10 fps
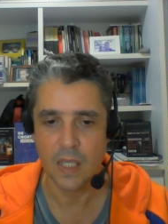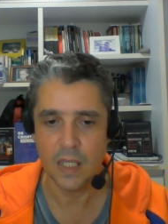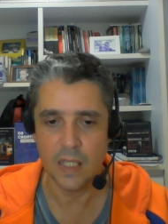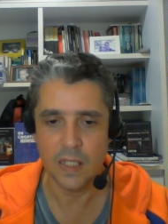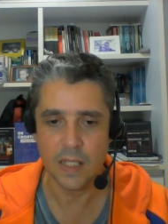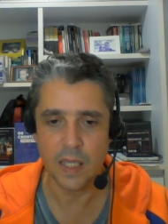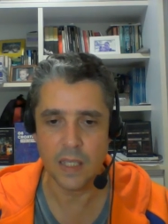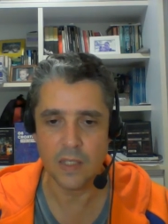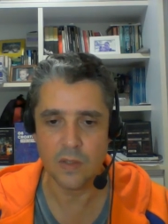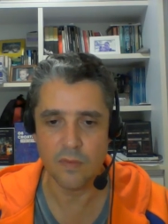In the
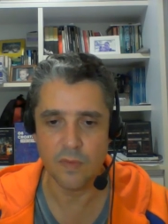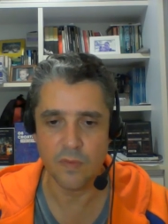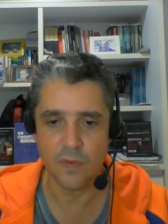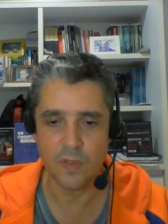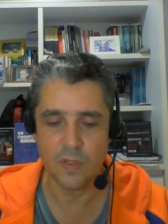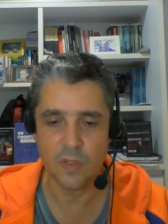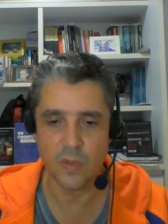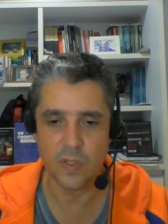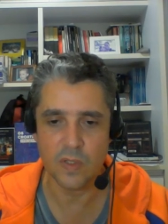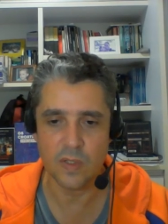case of the first
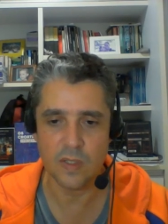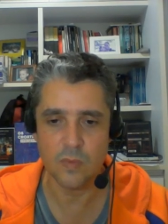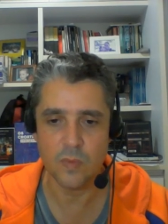criticism,